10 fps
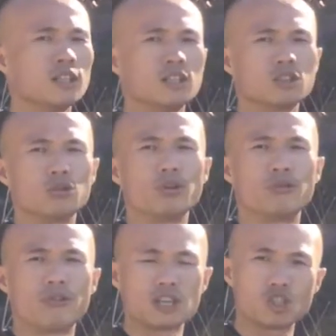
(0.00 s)
to
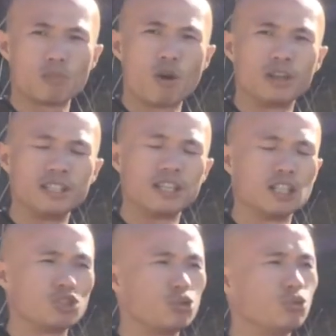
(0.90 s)
refresh your body
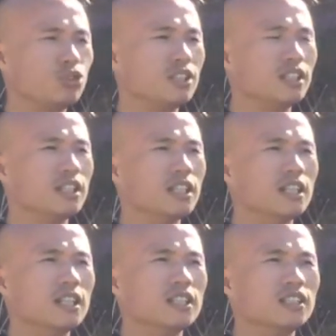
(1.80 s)
and to the
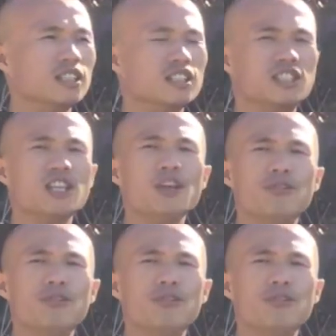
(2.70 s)
receive